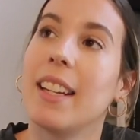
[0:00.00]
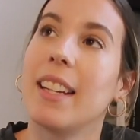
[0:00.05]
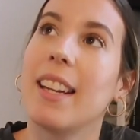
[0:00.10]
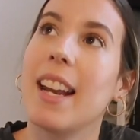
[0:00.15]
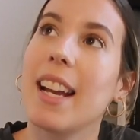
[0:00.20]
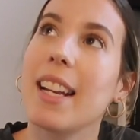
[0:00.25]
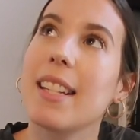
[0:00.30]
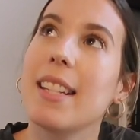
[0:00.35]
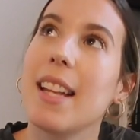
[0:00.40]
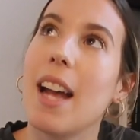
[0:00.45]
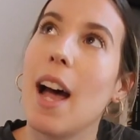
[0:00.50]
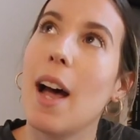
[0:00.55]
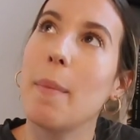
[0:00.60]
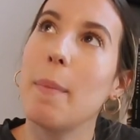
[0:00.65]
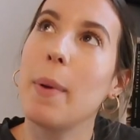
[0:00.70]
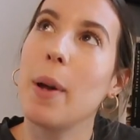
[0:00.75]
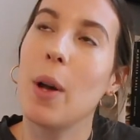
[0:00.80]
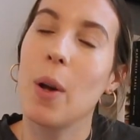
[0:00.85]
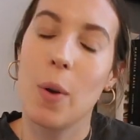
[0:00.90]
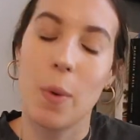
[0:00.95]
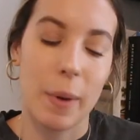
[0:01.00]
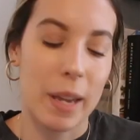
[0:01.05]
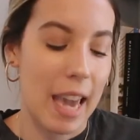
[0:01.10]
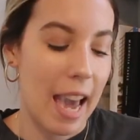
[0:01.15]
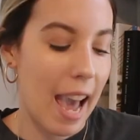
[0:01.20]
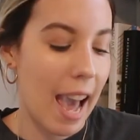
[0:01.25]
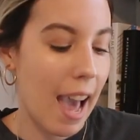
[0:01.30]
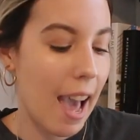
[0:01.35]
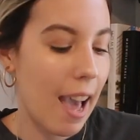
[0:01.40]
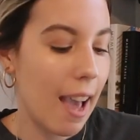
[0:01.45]
Next up we
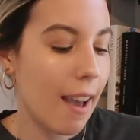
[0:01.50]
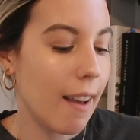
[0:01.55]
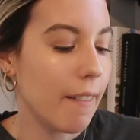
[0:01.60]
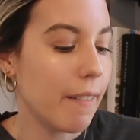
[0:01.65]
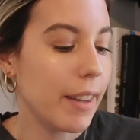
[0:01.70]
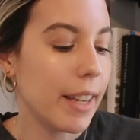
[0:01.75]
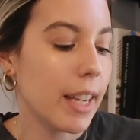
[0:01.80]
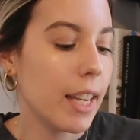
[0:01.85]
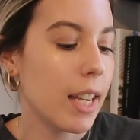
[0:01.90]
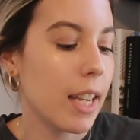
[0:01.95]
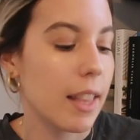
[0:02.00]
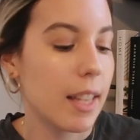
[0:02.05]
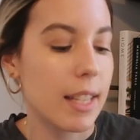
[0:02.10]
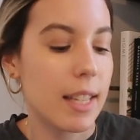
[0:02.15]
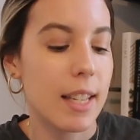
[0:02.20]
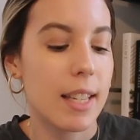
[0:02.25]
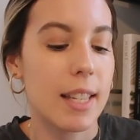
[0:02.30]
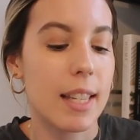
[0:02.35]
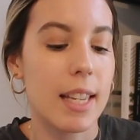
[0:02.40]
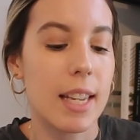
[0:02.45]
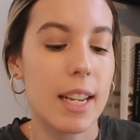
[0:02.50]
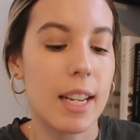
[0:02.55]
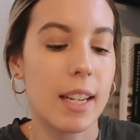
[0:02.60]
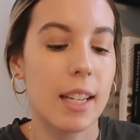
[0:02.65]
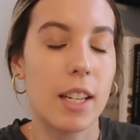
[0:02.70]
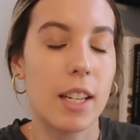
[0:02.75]
have, this is the